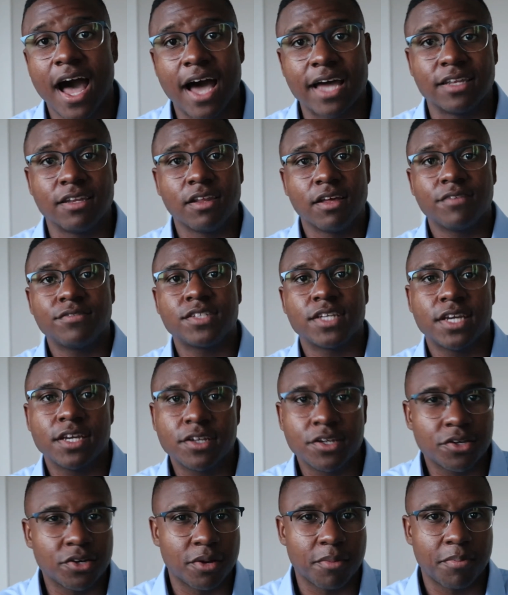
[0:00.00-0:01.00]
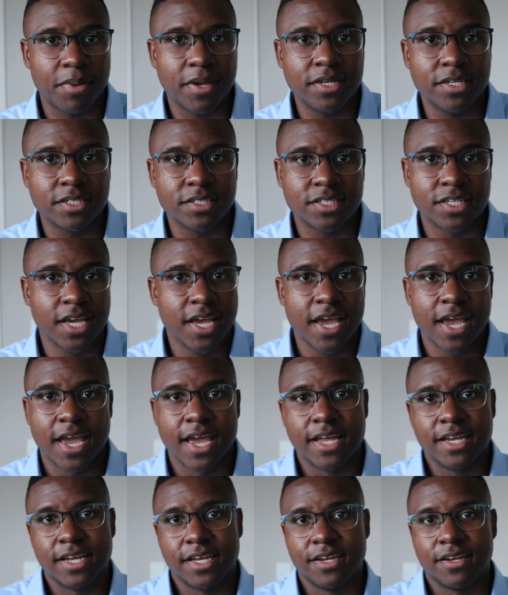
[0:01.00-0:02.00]
I'd love to hear your opinions
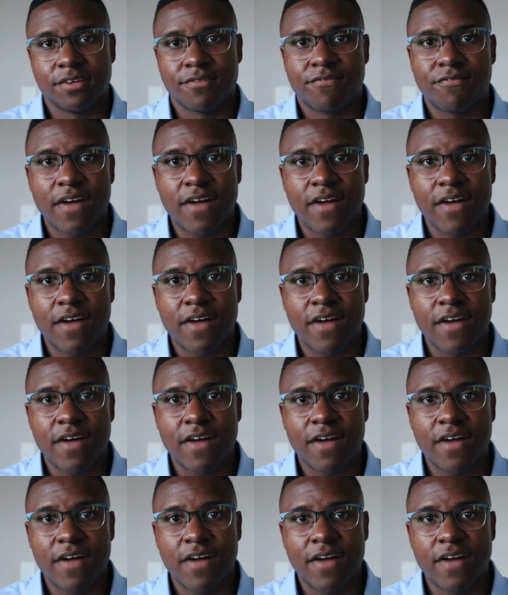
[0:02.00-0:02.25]
and